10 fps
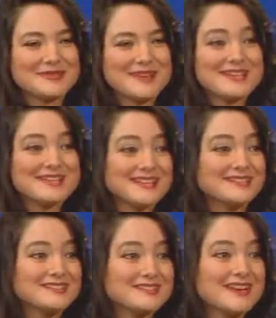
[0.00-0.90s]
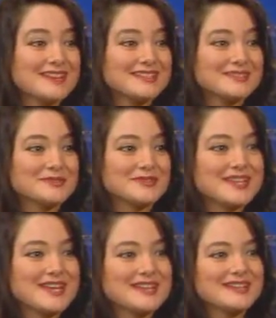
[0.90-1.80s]
I tell you the
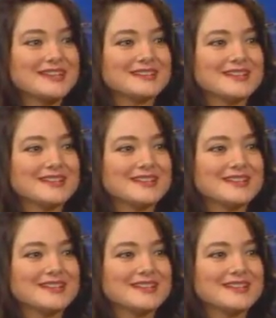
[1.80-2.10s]
saying,